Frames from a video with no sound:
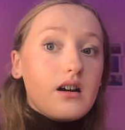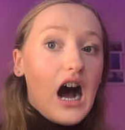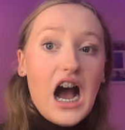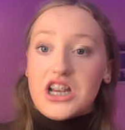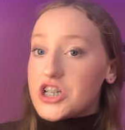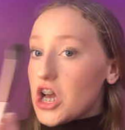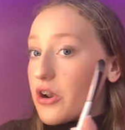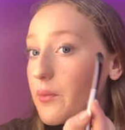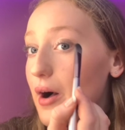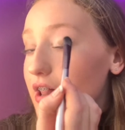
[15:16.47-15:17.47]

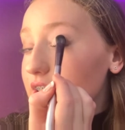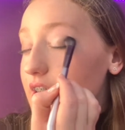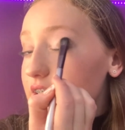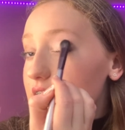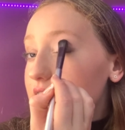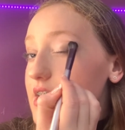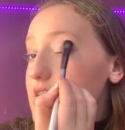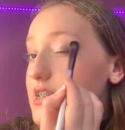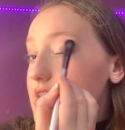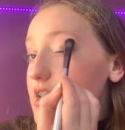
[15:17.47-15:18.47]
eyeshadow palette as I can
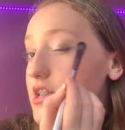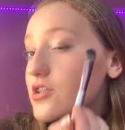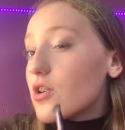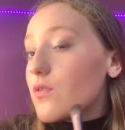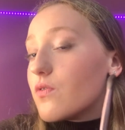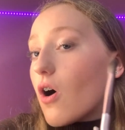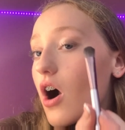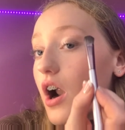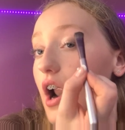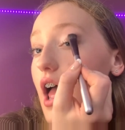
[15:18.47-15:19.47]
see so
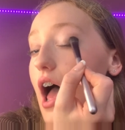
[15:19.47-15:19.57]
far.